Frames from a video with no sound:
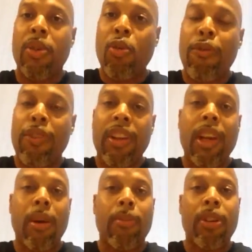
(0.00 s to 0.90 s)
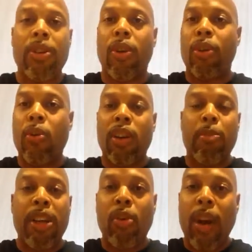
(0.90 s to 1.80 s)
Do it for them. You know, you want
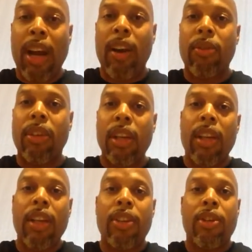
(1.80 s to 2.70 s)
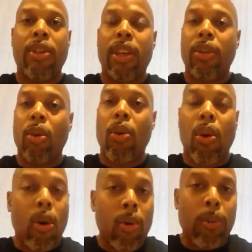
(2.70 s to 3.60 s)
to be around so you can grow
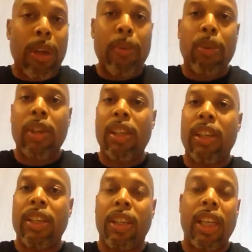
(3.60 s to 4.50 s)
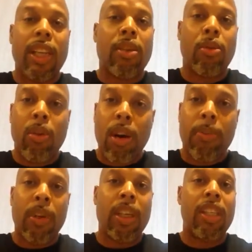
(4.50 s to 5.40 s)
old with people. You can see your kids grow
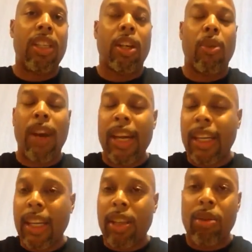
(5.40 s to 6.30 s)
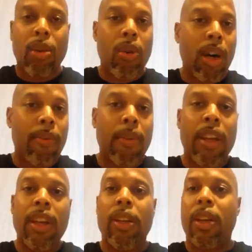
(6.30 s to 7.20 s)
up. You can see your grandkids grow up.
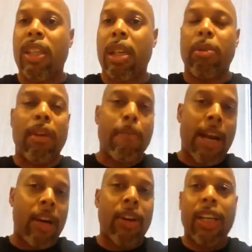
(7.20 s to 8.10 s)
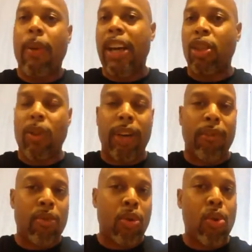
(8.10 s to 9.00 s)
You can see them get married, graduate
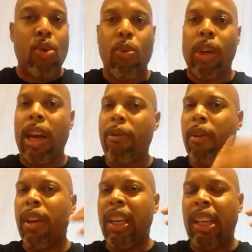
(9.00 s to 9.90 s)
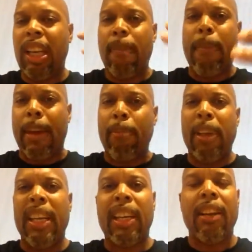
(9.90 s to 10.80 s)
from school, whatever it may
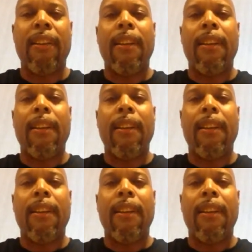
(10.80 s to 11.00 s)
be.